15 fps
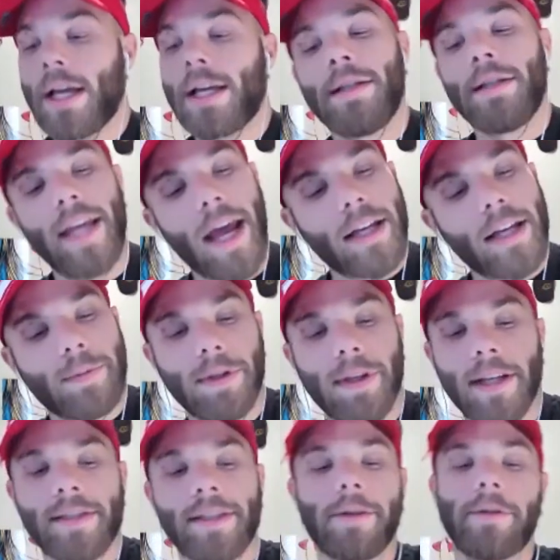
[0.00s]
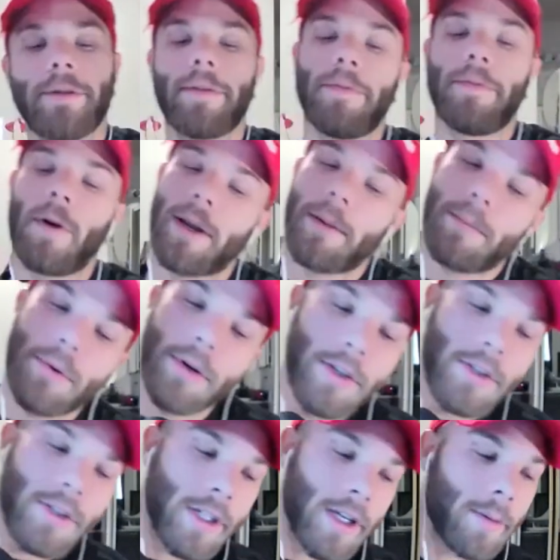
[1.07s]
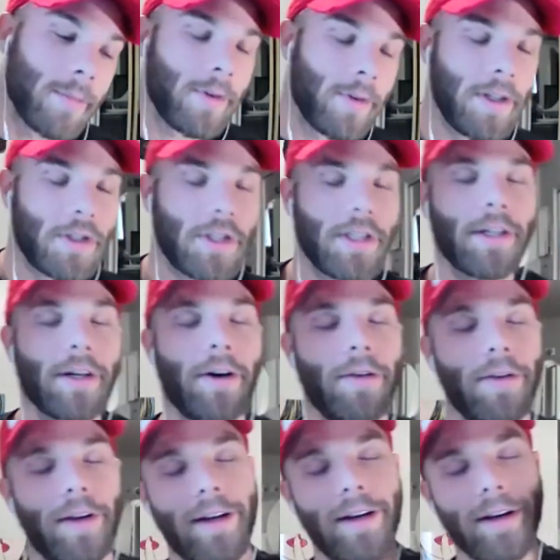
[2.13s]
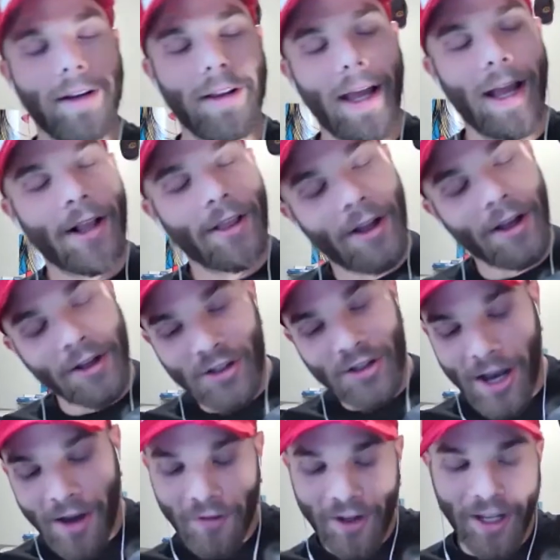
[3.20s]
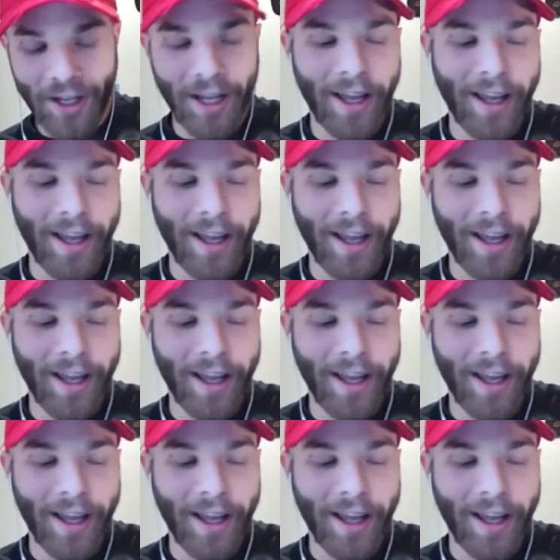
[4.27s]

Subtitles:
Yes, but that's not what I'm fucking preaching. I'm preaching over here like longevity.